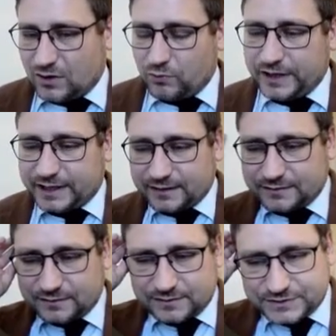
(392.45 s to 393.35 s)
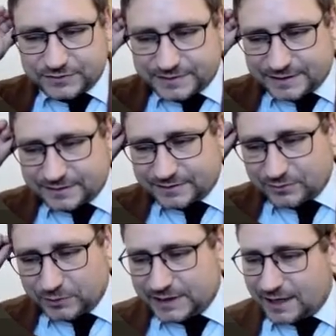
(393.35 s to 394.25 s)
we can succeed
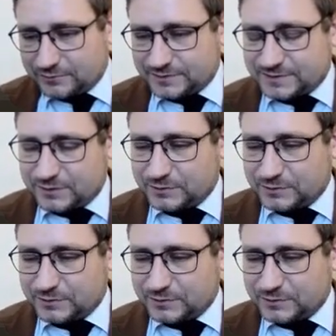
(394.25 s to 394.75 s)
without